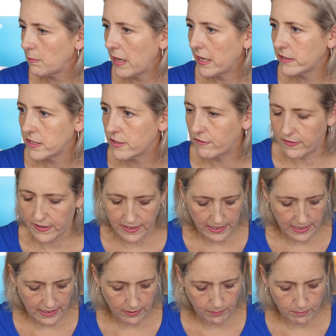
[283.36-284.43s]
back to
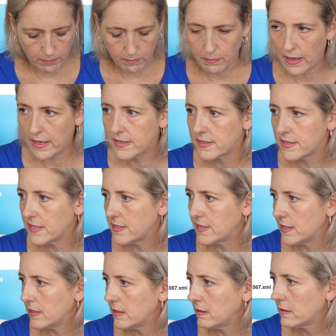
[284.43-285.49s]
Feedly, paste
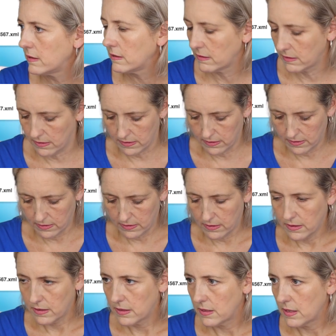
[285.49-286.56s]
this in.
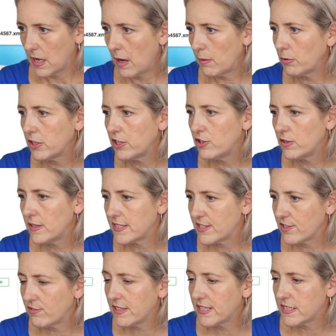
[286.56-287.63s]
I'm going to do
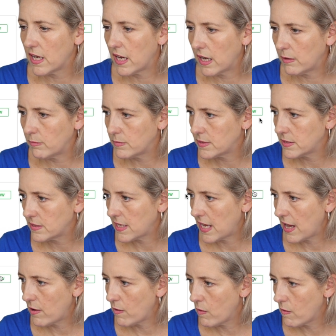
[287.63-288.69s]
this three times.
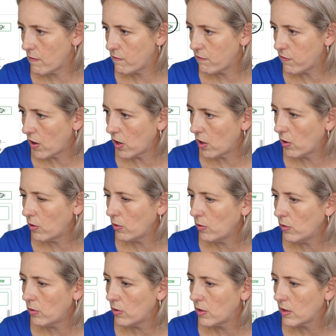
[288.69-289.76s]

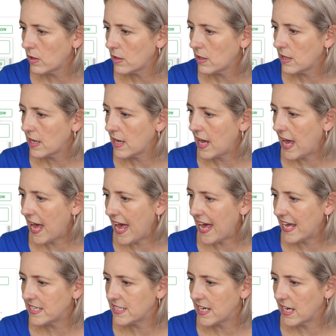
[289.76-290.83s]
Follow,
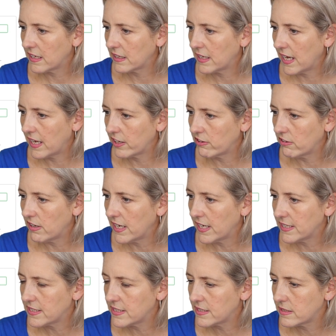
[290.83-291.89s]
add to
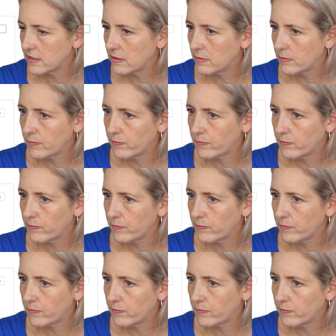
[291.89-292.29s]
uncategorized.